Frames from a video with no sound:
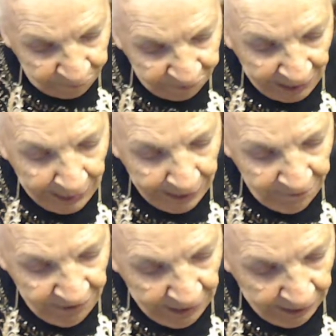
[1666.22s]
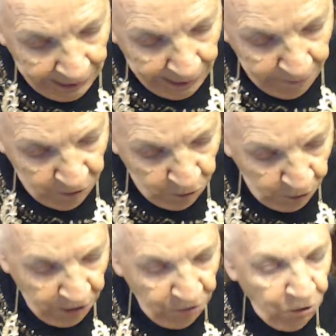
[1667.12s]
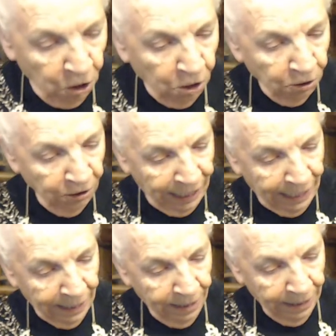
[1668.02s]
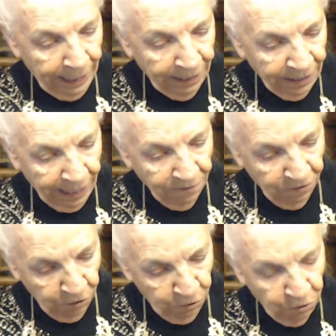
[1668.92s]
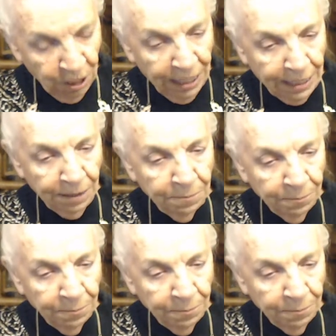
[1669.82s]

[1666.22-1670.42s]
That evening, Laban took his daughter Leah and gave her to Jacob,